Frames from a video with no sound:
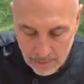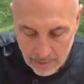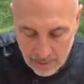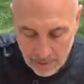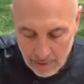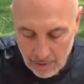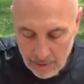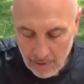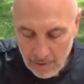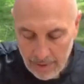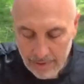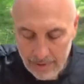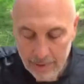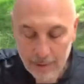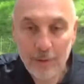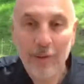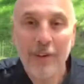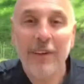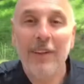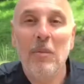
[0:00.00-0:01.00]
Alright,
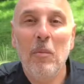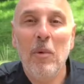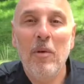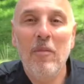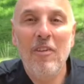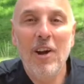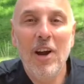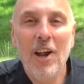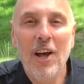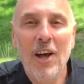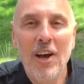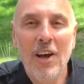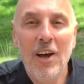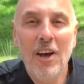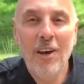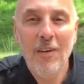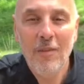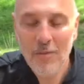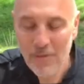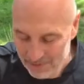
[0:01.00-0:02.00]
treat them with
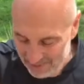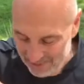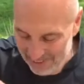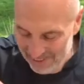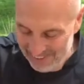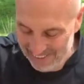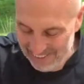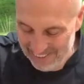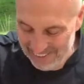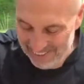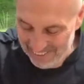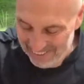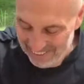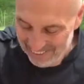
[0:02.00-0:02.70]
love.